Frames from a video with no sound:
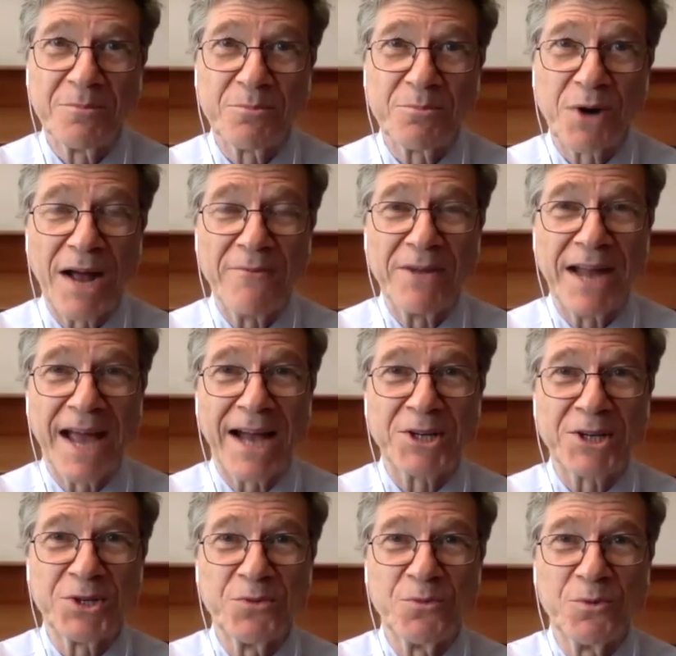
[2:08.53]
Private
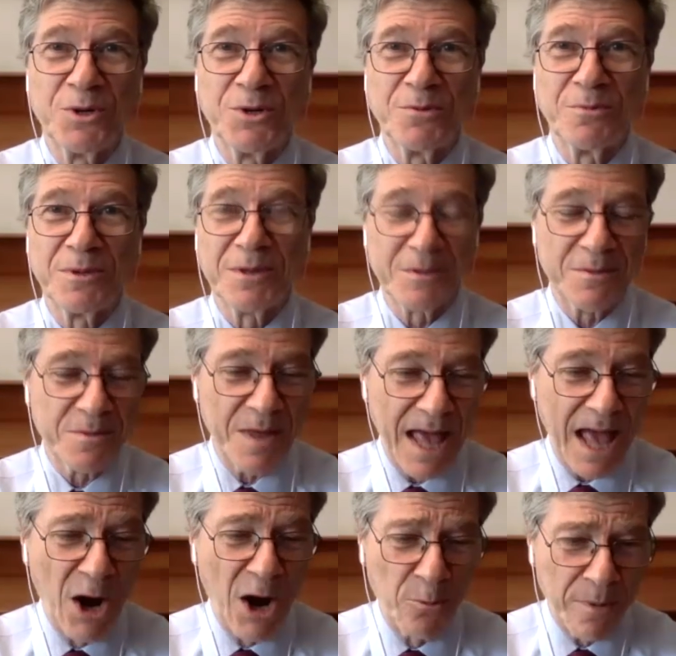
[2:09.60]
action will
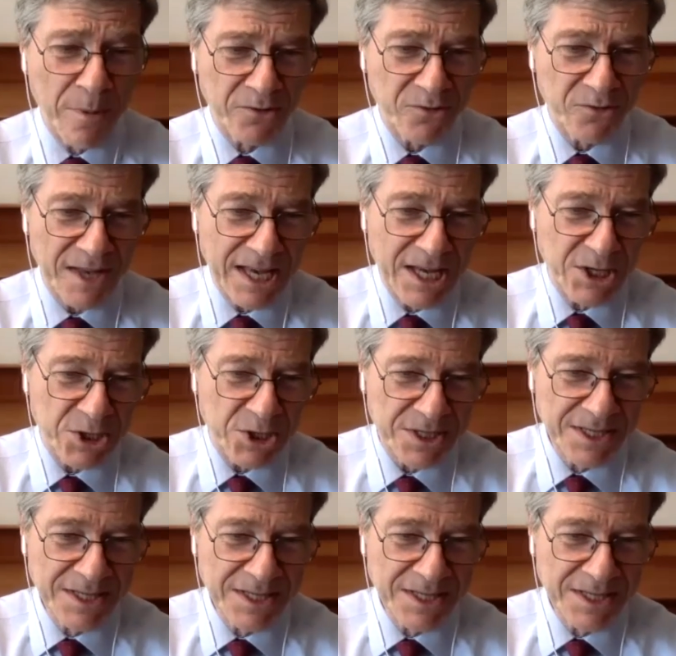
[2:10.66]
help us each